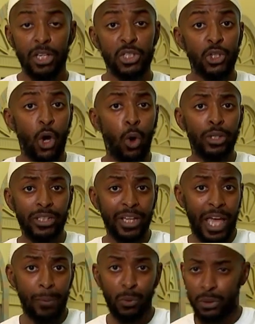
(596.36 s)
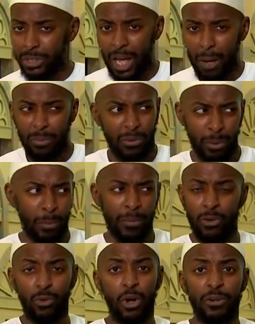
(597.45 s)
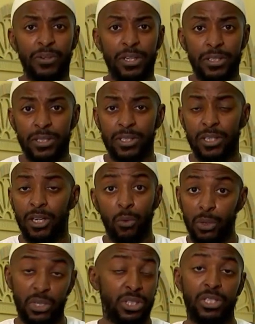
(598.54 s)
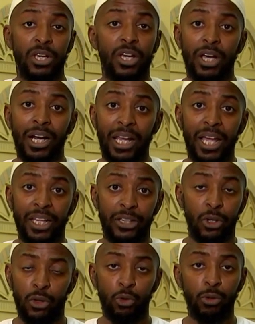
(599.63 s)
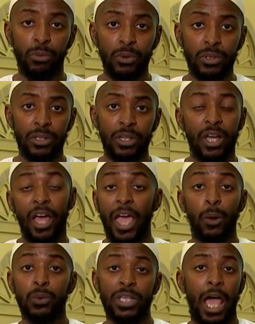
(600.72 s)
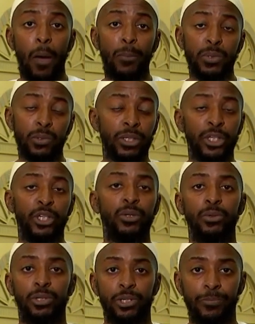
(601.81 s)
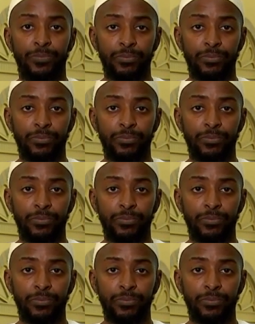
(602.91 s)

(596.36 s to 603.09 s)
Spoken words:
So not only did the camel just come from a rock face, which is clearly not normal, it was absolutely huge.